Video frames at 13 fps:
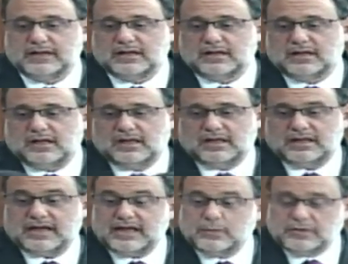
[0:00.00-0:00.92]
And
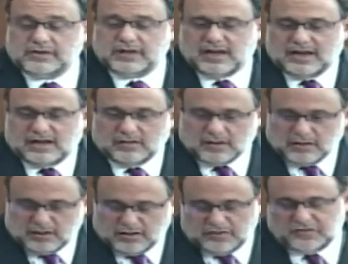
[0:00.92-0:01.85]
I would
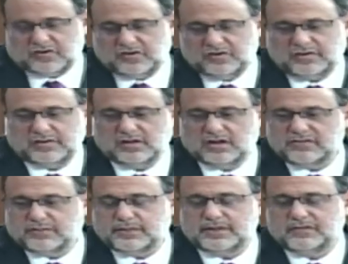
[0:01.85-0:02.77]
urge the
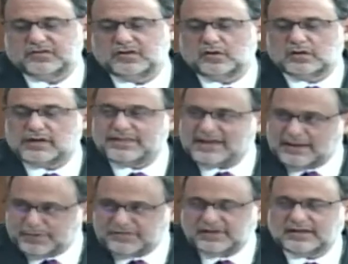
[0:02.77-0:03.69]
government to look at that
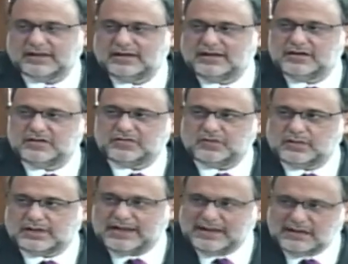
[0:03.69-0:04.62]
particular issue
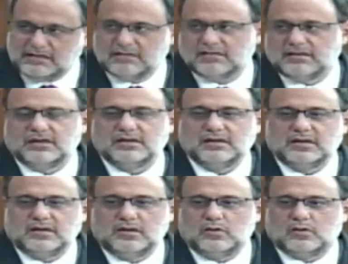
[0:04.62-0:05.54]
again,
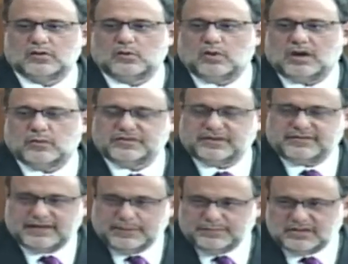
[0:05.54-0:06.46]
look at what was
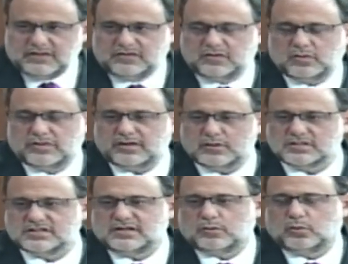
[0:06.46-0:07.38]
attempted in
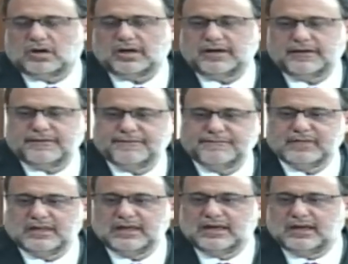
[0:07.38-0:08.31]
2001,
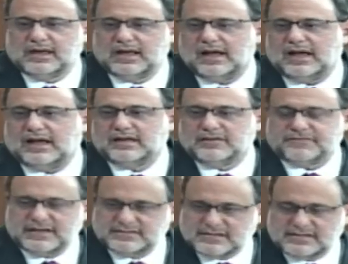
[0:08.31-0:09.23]
and if
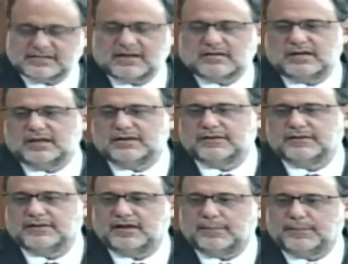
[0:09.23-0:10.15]
necessary,
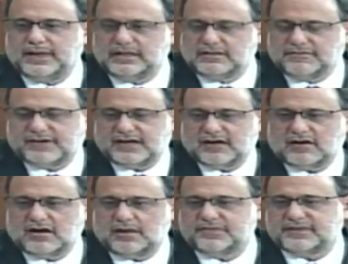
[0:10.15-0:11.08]
amend the
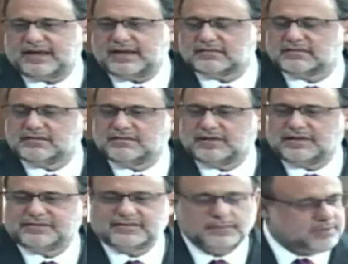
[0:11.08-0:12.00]
Firearms Act, a
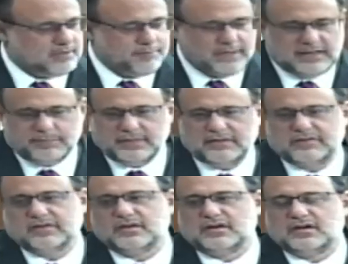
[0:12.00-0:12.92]
simple amendment
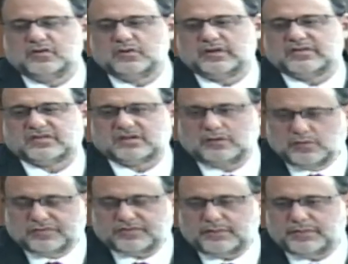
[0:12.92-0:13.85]
to exclude
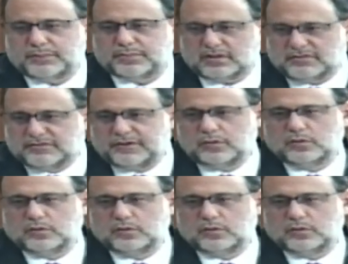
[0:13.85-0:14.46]
from the purview